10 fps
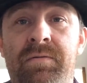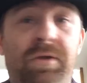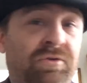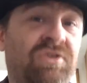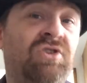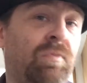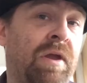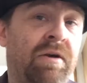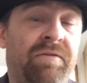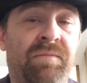They'll just do
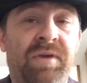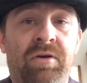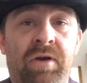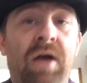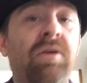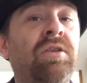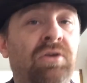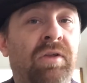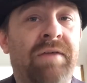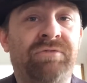better from here on out, and
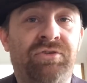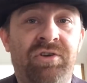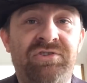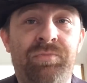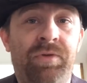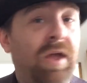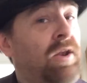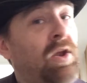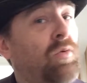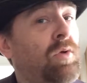you'll have to trust him on
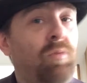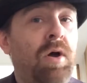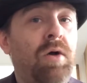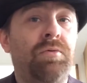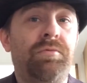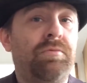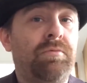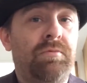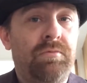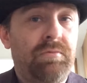that. No, we won't.
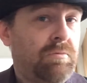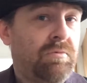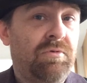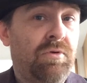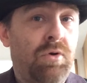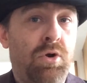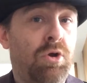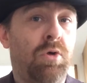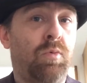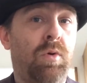
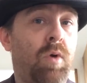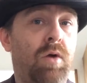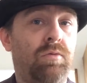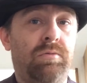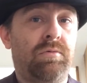No, we won't.